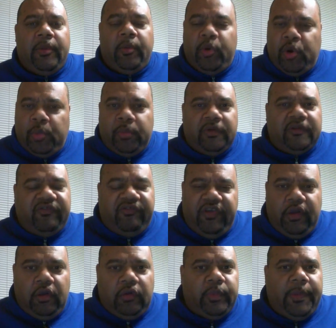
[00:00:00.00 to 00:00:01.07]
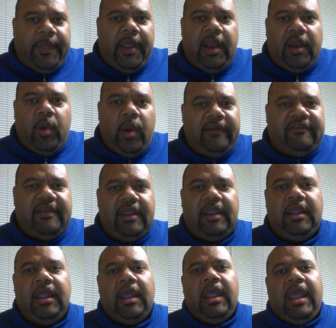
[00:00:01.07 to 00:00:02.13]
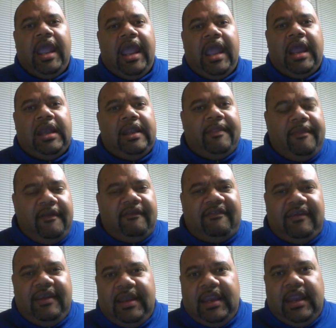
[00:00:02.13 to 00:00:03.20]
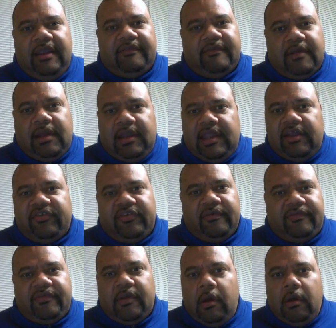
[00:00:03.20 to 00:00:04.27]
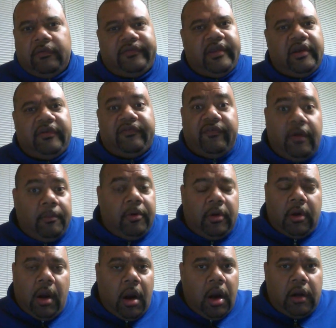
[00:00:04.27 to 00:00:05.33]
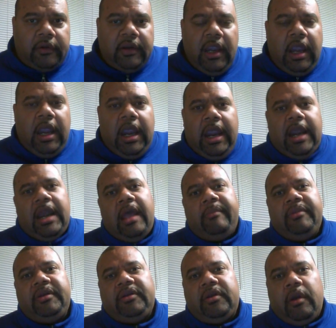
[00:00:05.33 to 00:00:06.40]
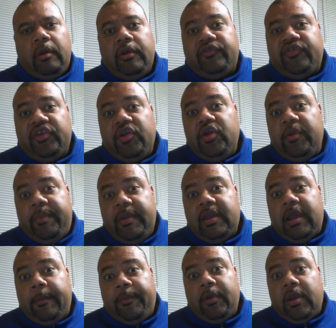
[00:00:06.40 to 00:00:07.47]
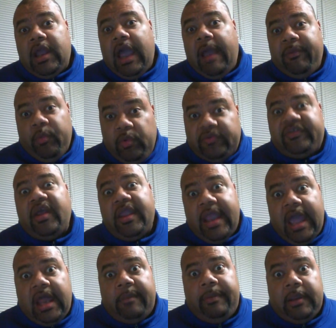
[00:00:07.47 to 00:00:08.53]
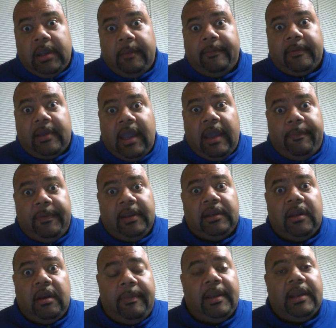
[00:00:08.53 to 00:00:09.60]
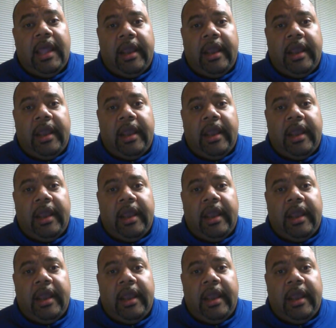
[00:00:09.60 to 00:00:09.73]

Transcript: The room was filled with the anointing, and this CD is a collection of songs that is from her heart, and I'm encouraging you to pick up your copy. We'll tell you how to pick up a copy a little bit